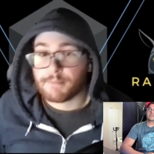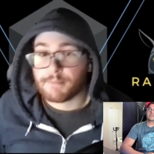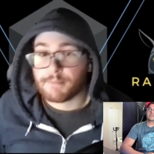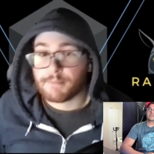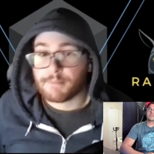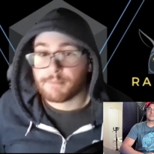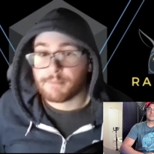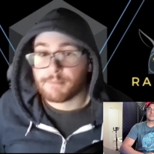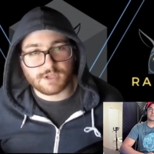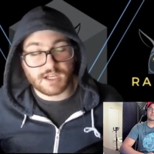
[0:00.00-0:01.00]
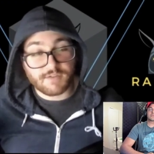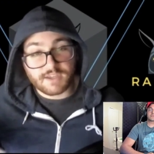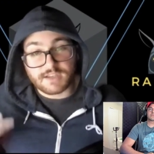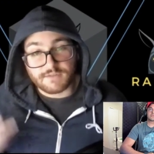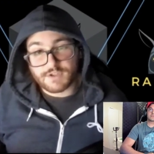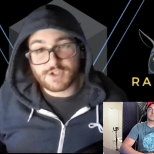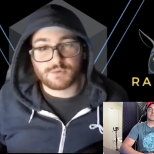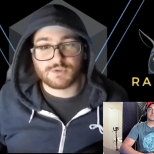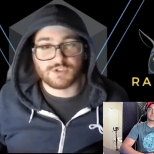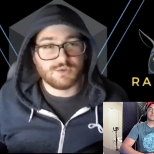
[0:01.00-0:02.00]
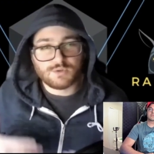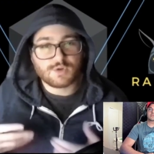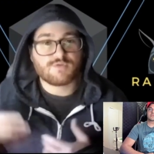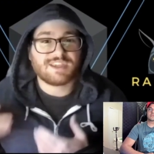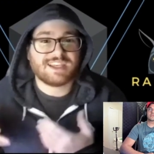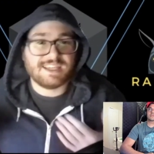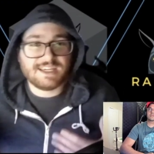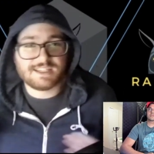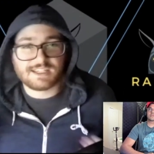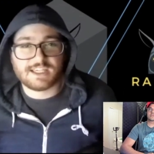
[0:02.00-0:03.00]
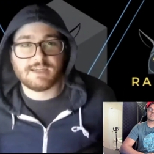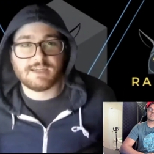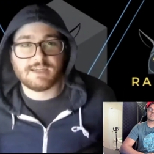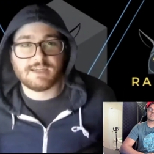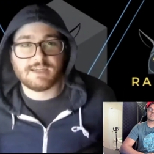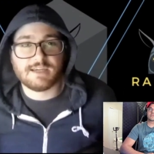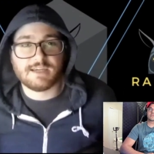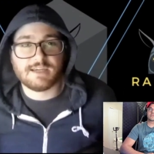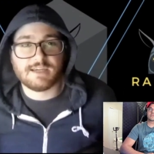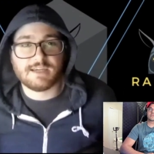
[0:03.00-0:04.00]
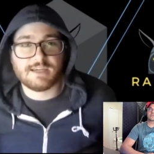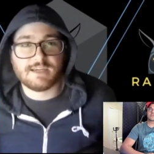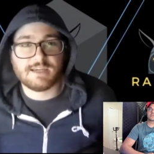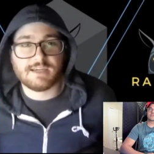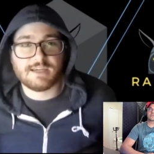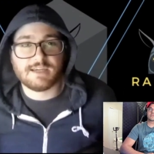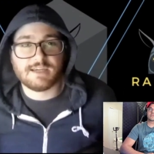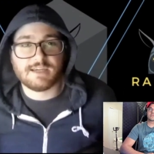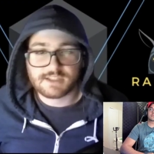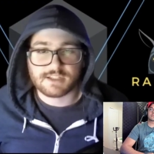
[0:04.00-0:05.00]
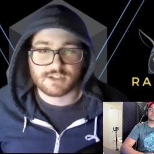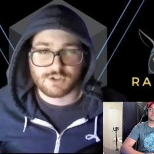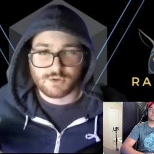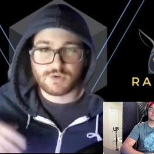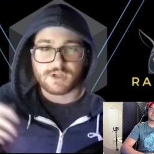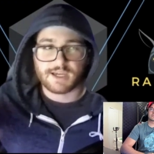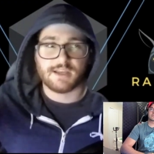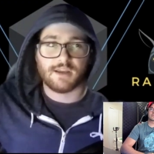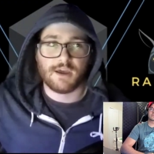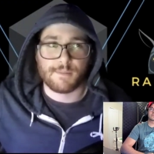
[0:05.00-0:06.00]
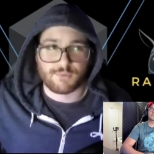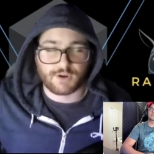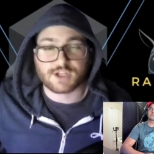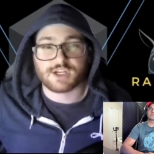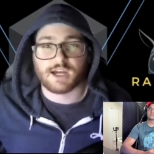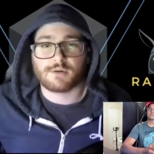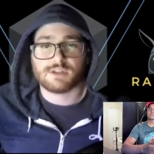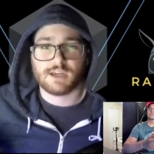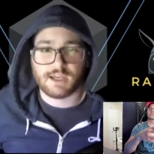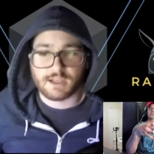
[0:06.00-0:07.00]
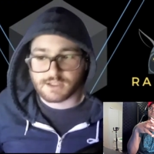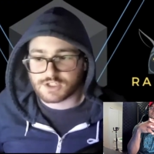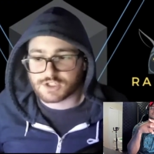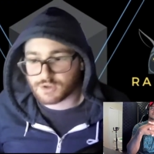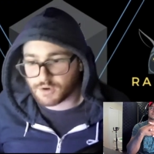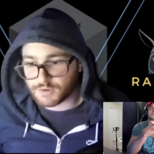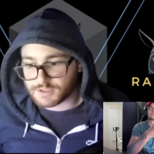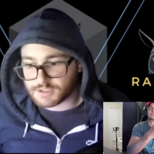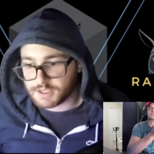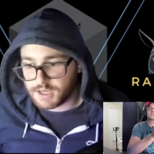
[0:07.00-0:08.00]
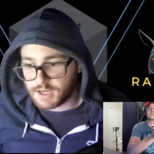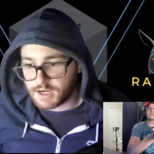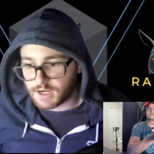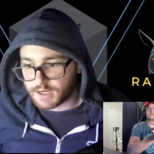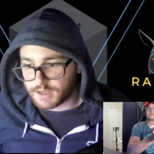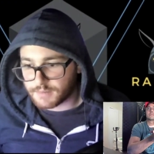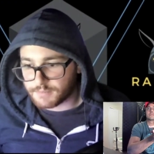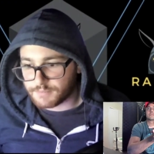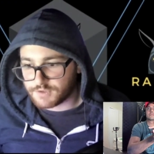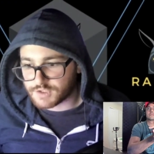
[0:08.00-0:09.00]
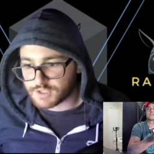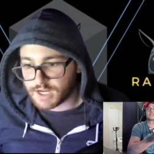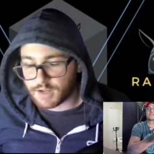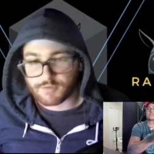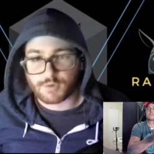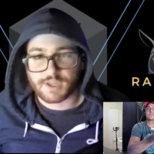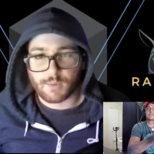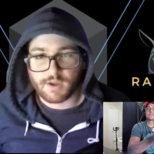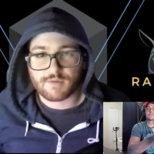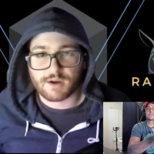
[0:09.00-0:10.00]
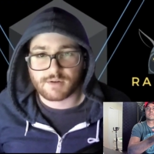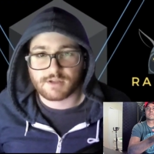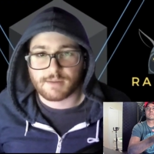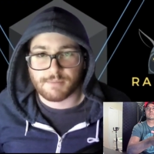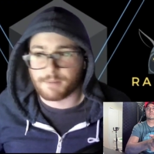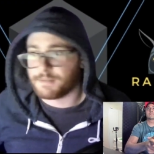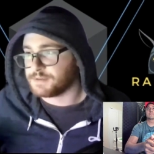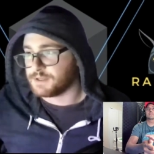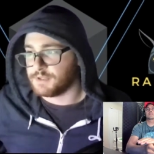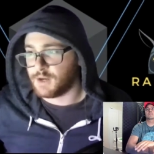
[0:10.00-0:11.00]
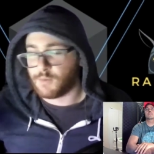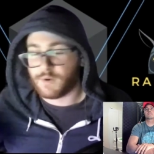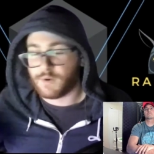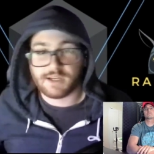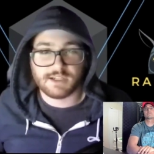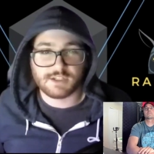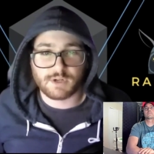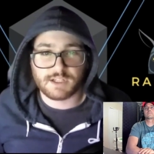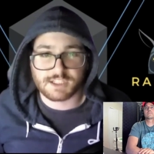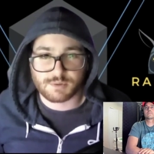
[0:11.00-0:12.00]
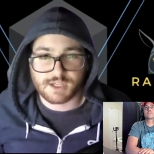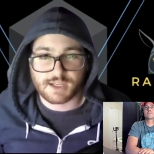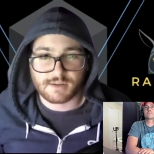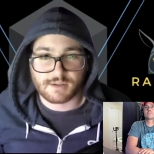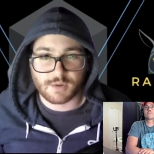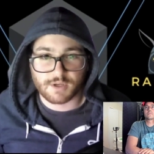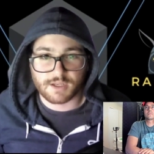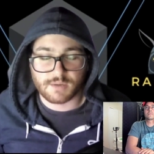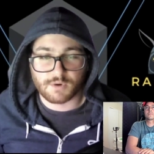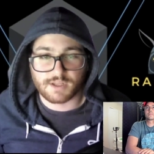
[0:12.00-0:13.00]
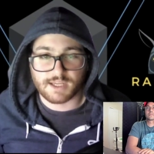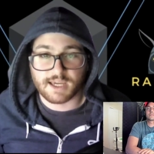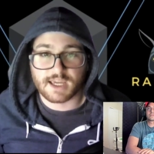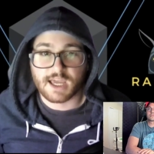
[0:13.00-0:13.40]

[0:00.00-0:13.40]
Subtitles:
capital, enough individuals, you don't really need to keep to the same thesis. You can branch out and start just kind of throwing that weight around and bump up something like Wendys 26%, in one day,